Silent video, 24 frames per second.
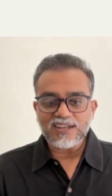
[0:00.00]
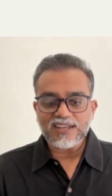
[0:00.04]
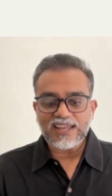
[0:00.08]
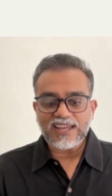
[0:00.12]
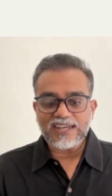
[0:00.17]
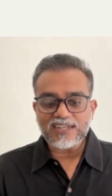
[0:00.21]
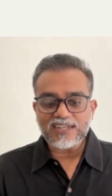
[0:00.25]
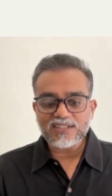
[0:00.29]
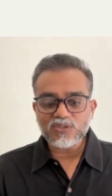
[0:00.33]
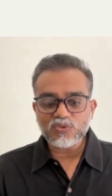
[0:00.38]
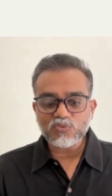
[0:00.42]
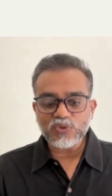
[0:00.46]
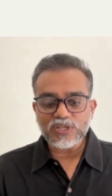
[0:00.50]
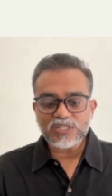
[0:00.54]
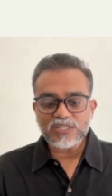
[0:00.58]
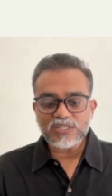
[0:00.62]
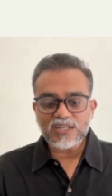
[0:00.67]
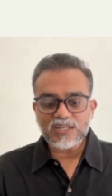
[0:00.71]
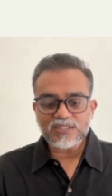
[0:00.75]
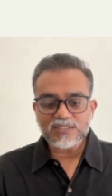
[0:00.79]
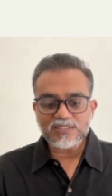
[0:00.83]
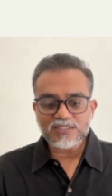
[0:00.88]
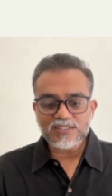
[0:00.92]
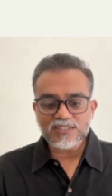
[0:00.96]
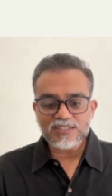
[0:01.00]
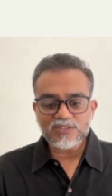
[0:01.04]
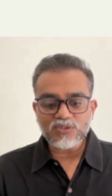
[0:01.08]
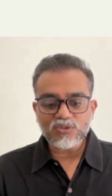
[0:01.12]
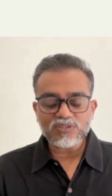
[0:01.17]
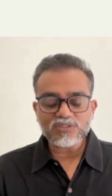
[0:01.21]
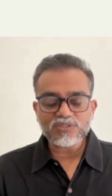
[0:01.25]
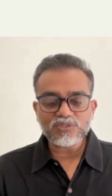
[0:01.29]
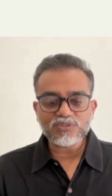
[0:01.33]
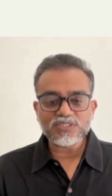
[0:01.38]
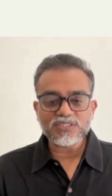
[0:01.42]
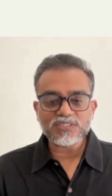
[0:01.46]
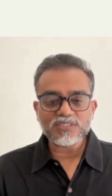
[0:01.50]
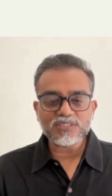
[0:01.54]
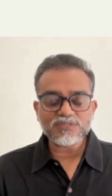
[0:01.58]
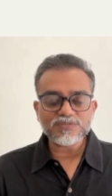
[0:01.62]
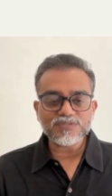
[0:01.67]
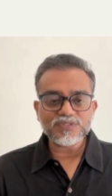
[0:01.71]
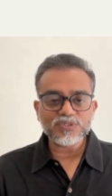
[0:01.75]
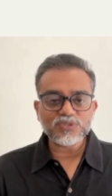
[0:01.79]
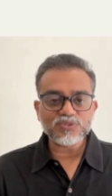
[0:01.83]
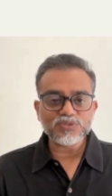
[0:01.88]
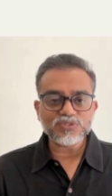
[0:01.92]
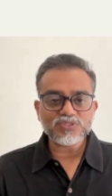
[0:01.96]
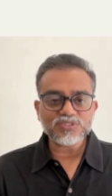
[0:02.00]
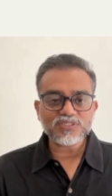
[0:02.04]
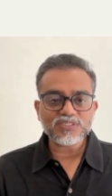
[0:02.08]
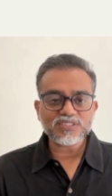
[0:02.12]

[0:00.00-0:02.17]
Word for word: And when I did all those interviews,